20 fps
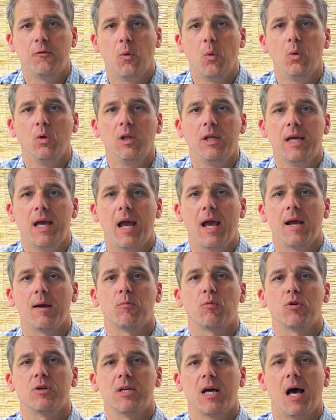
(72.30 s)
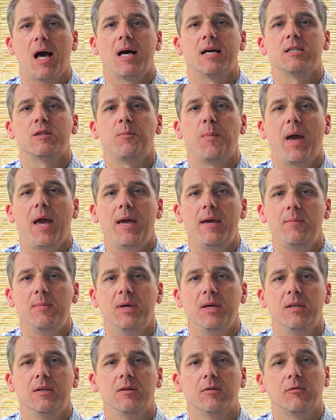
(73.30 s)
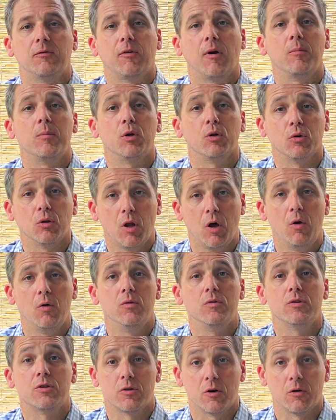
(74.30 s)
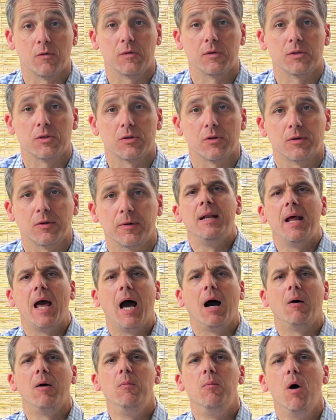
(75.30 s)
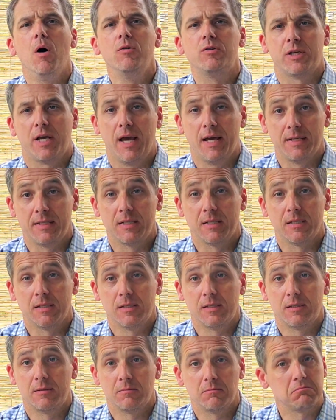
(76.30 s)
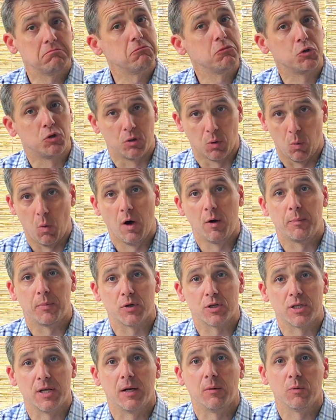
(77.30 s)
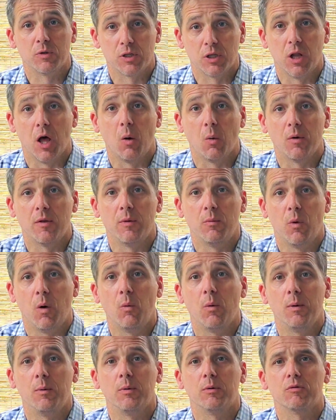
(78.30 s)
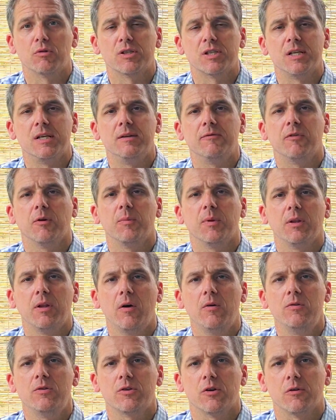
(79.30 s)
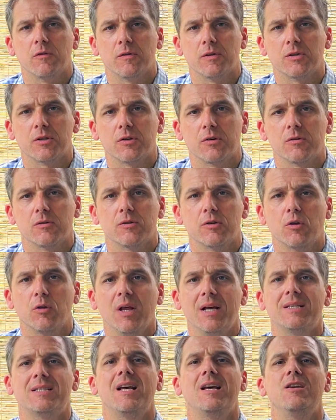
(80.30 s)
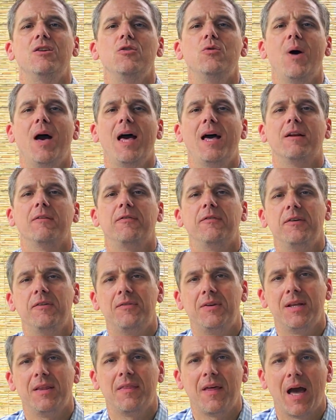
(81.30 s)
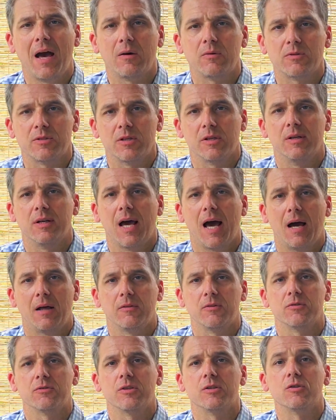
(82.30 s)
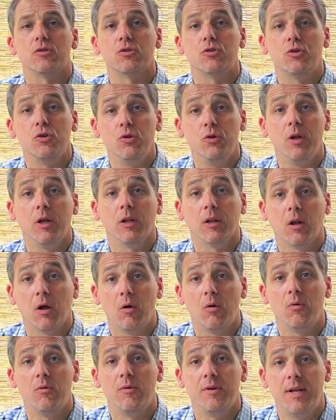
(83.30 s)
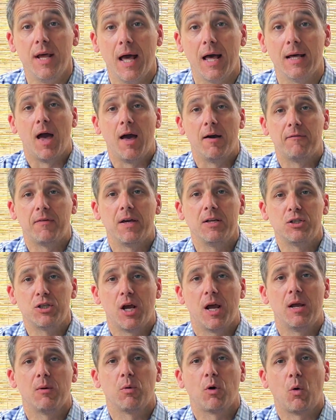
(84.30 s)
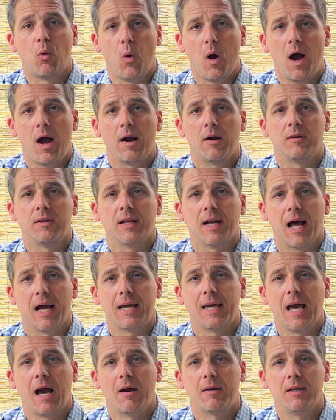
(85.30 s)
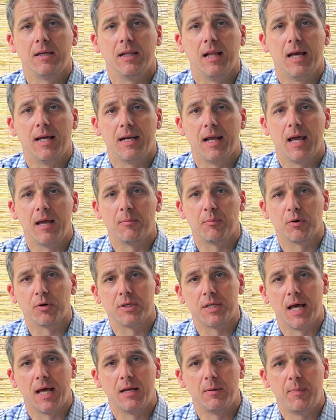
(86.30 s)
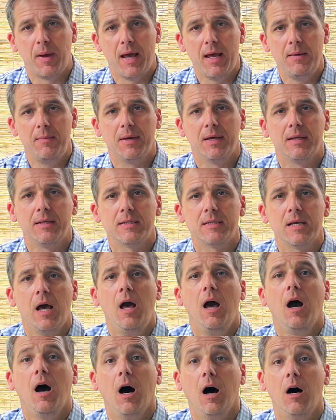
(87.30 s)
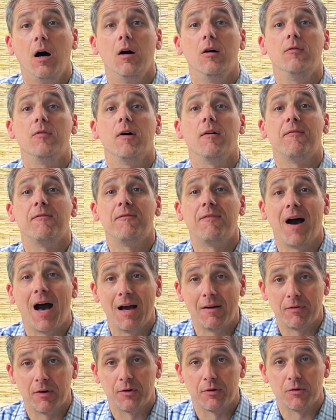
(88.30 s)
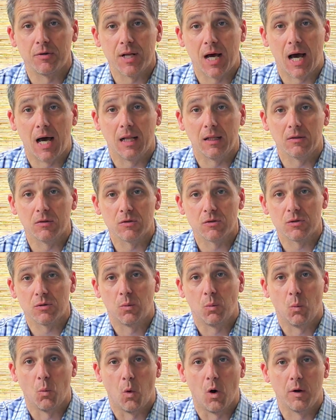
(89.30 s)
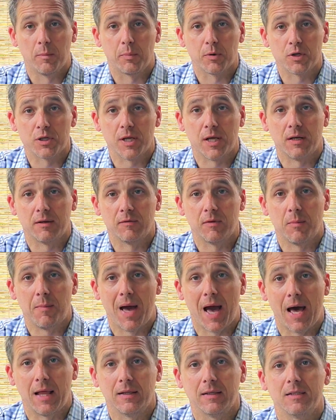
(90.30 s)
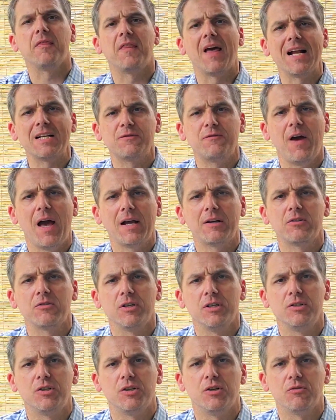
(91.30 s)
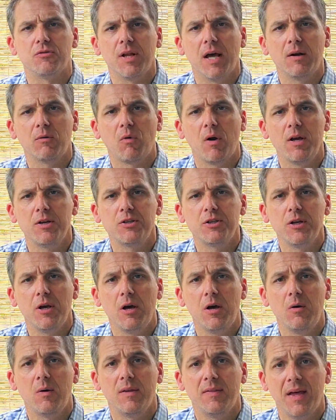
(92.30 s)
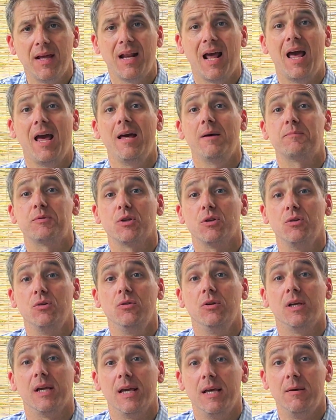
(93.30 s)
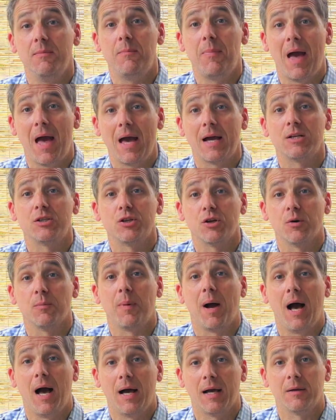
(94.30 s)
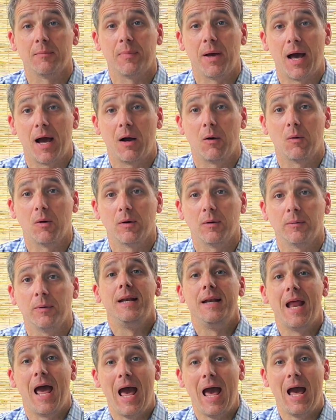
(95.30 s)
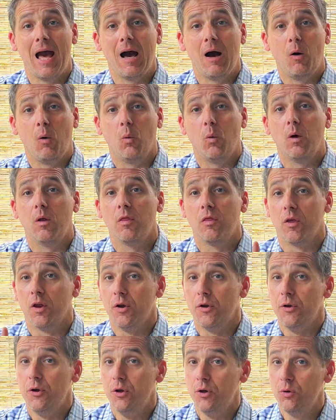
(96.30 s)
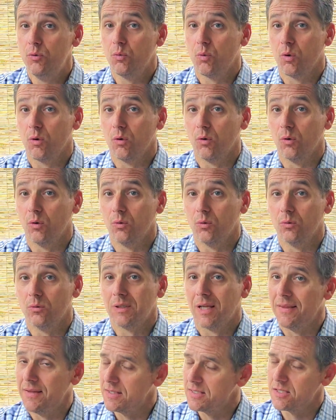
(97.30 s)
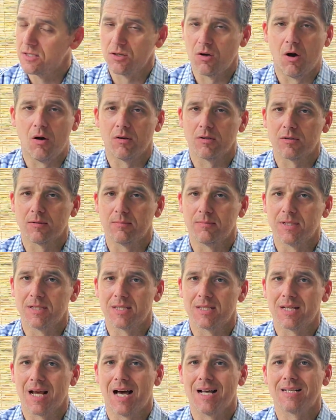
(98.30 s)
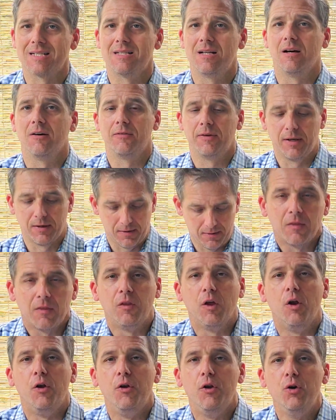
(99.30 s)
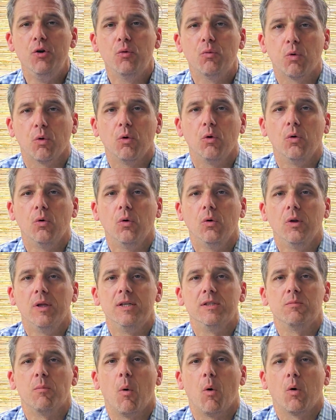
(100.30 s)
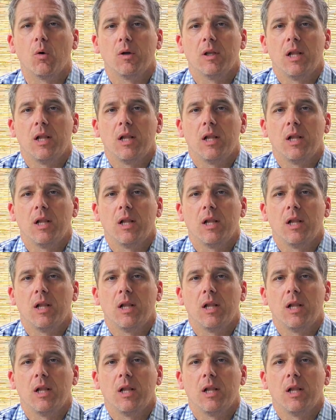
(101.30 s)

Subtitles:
fully amortized payment from your loan servicer. Now, in most cases, the 1% was lower than what we would receive from the loan servicer. So let's say you had $50,000 in student loan debt. FHA required that I calculate a pretend payment of $500, 1% of the balance. That's factored into your debt ratio, and that absolutely impacts your buying power. Now, the new rule, and this is awesome, this is hot stuff here. The new rule is more in